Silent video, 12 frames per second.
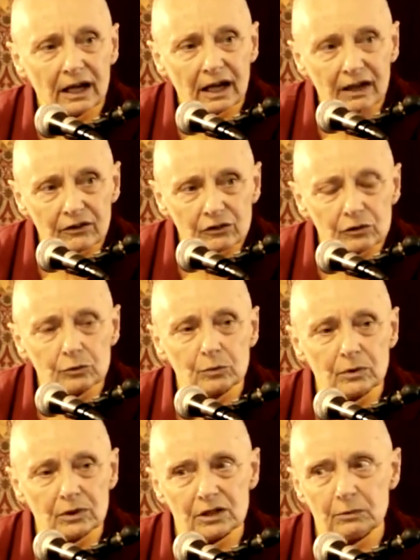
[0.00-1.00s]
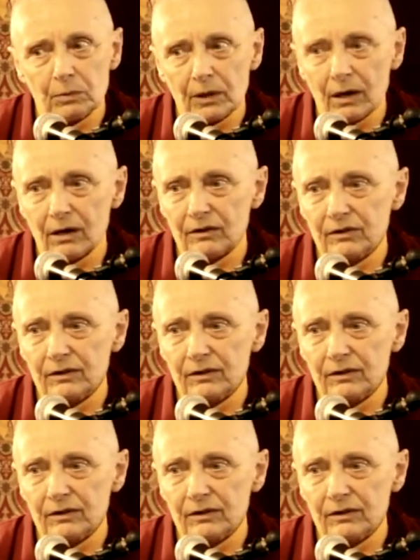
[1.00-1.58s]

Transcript: has to walk the path.